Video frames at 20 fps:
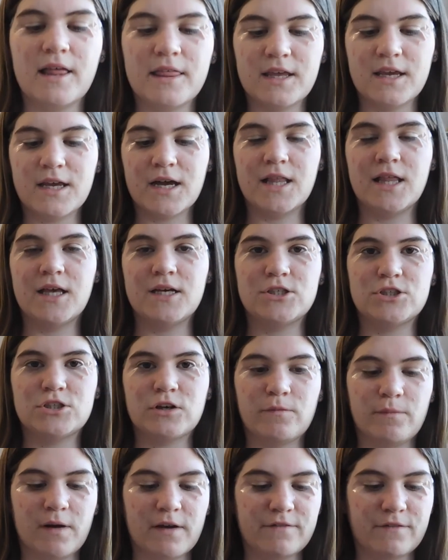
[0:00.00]
I think I like
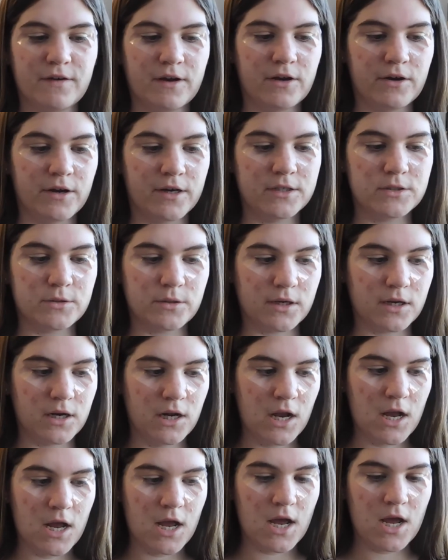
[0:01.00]
shoved my finger into it.
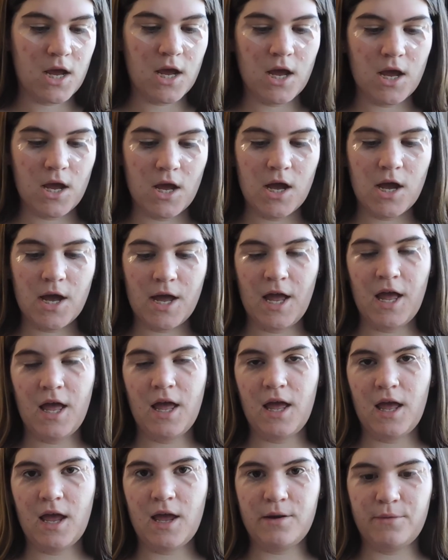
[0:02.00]

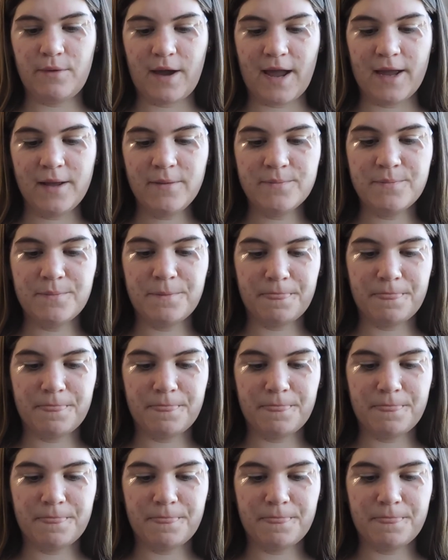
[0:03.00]
Anyway,